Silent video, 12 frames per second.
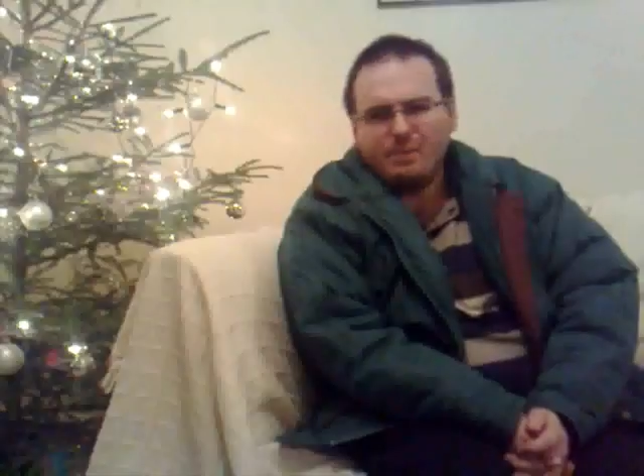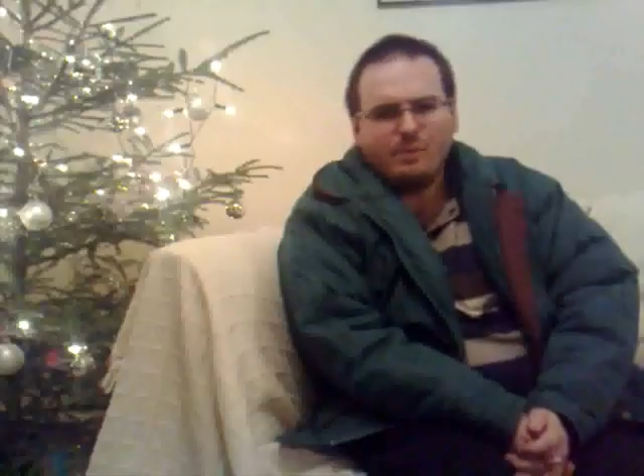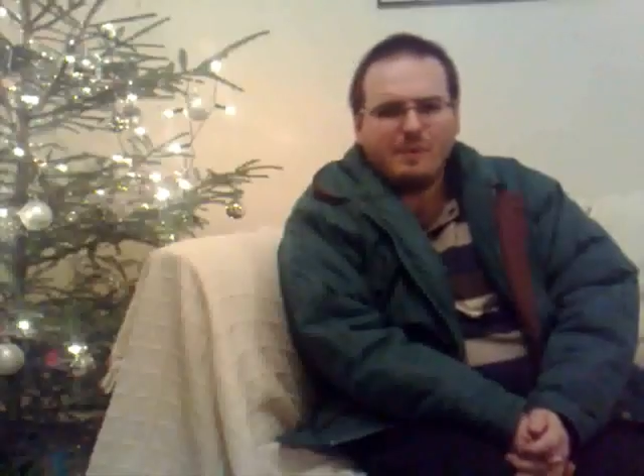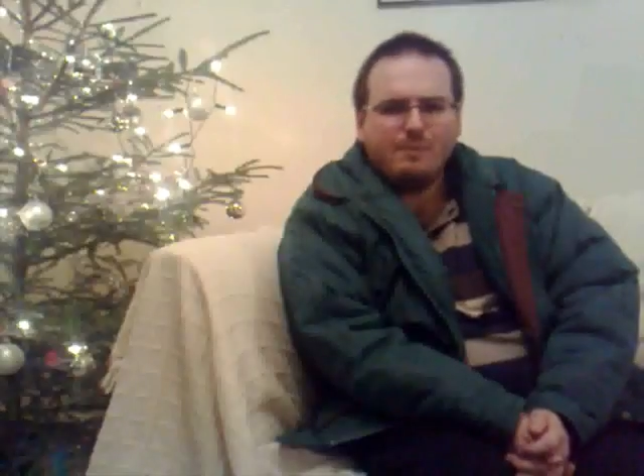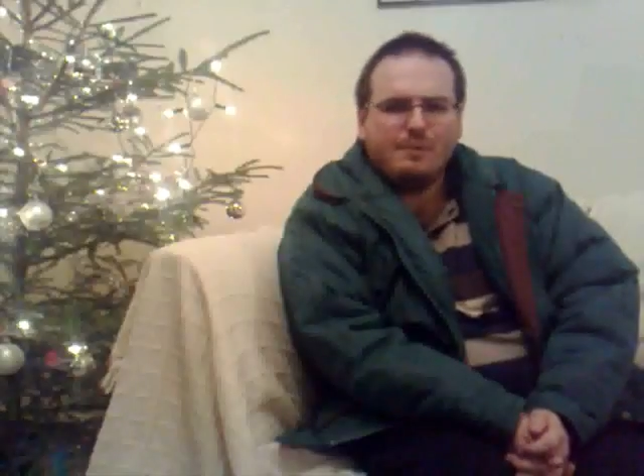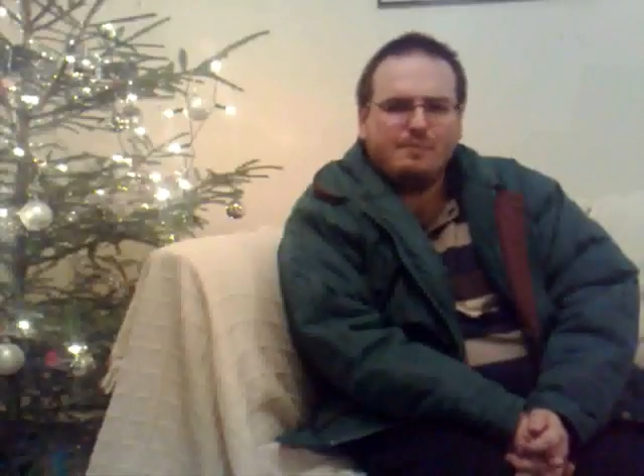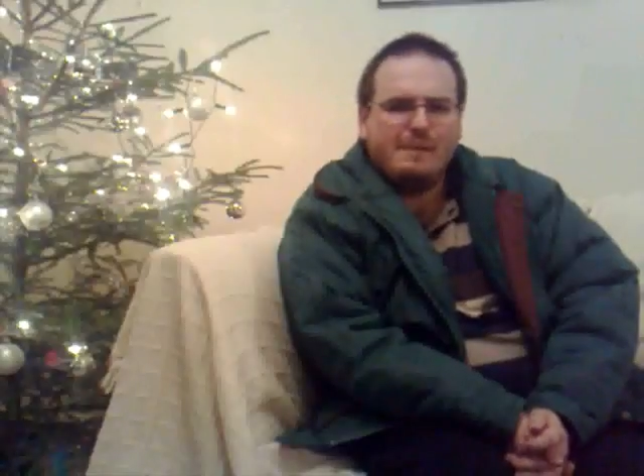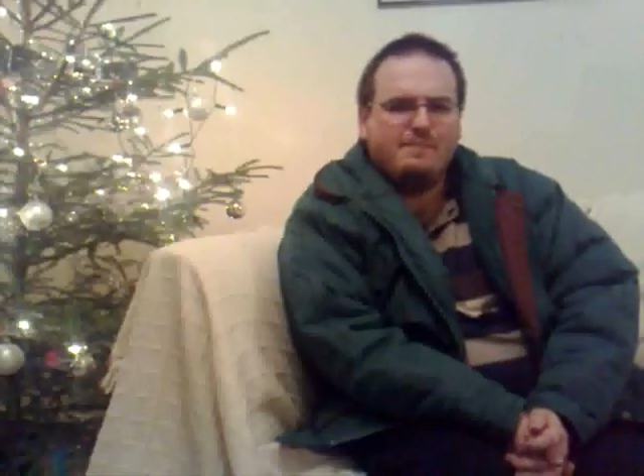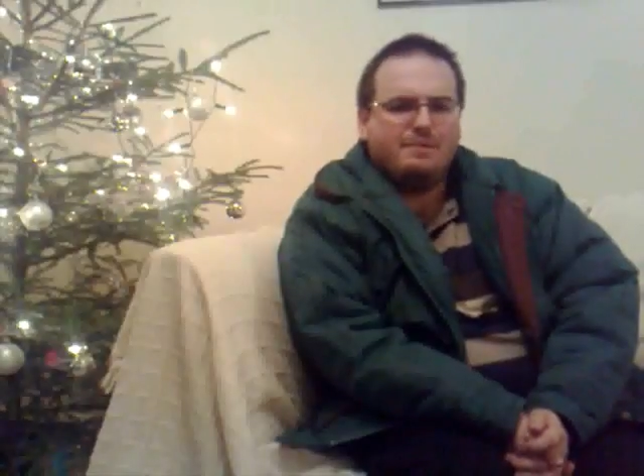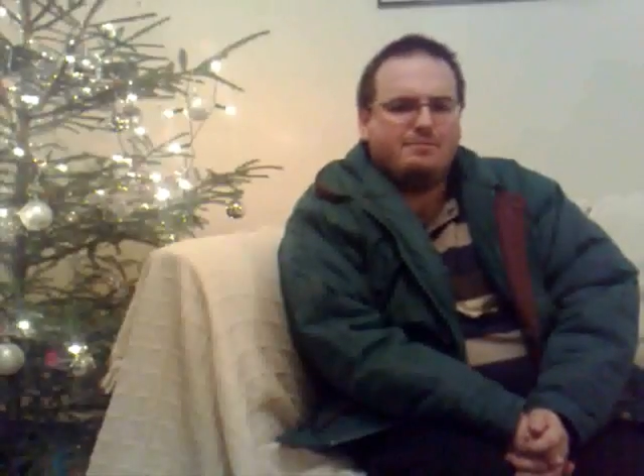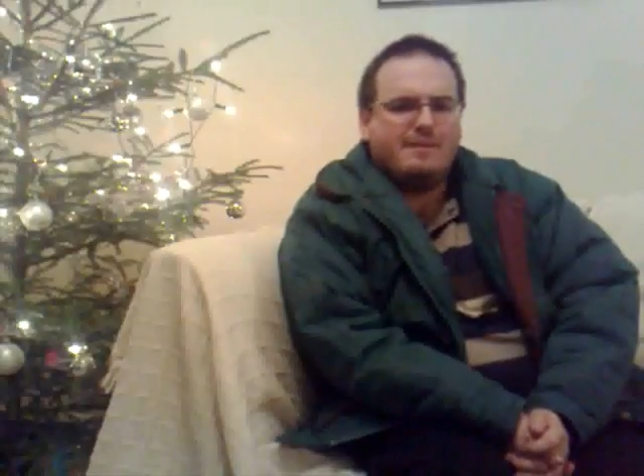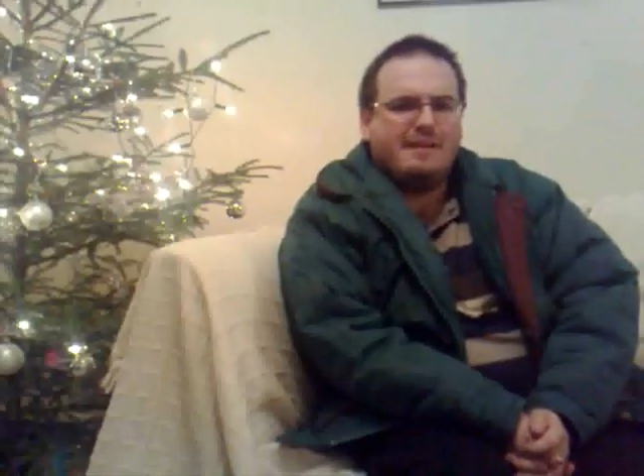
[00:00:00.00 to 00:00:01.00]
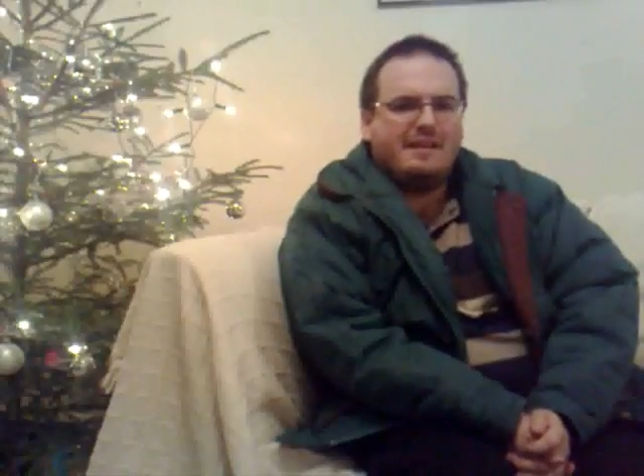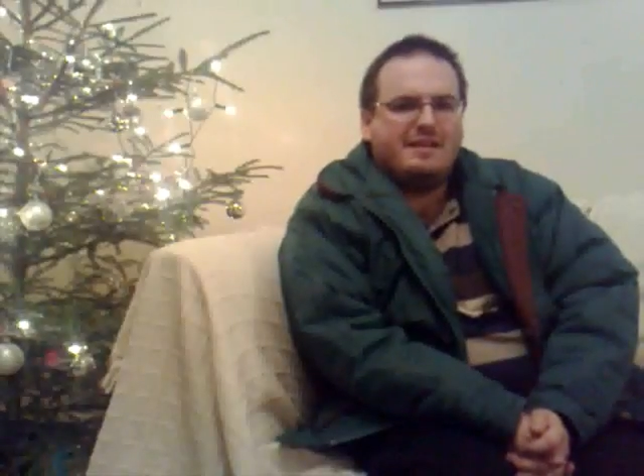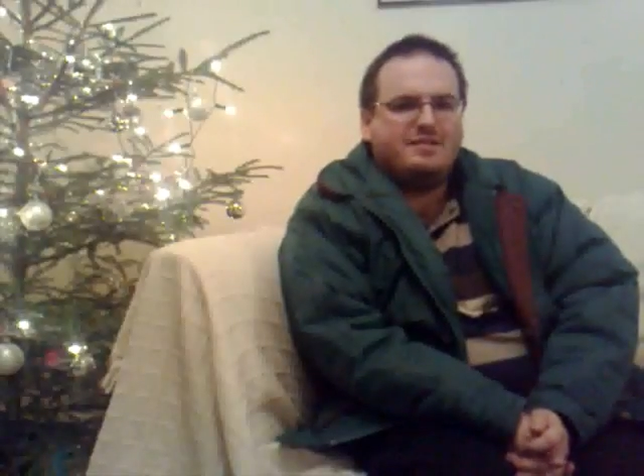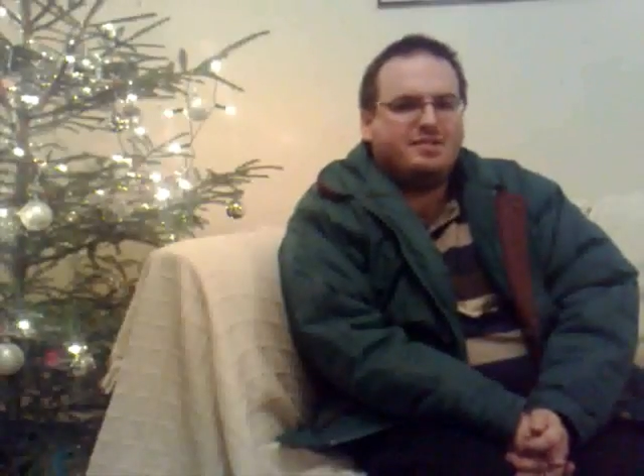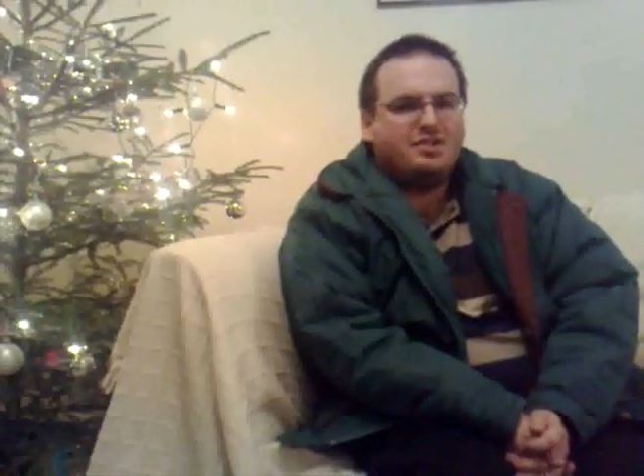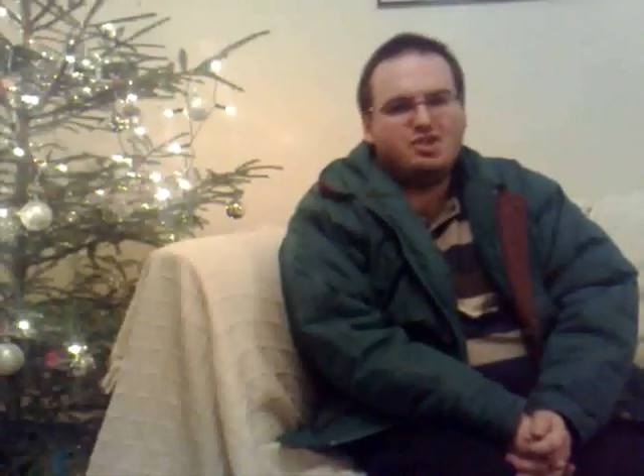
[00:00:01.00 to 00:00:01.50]
but when will people
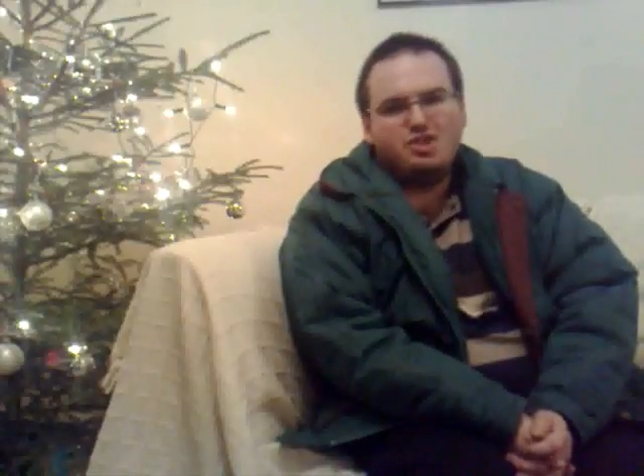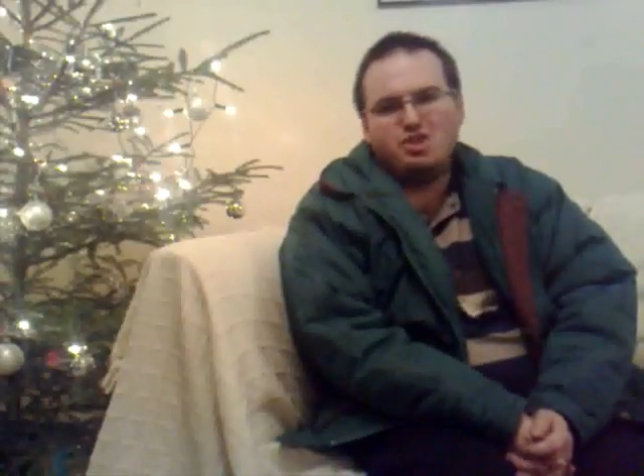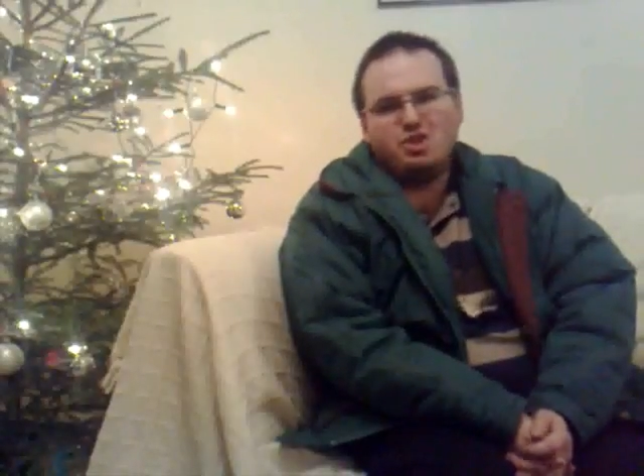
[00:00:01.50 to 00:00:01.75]
realise that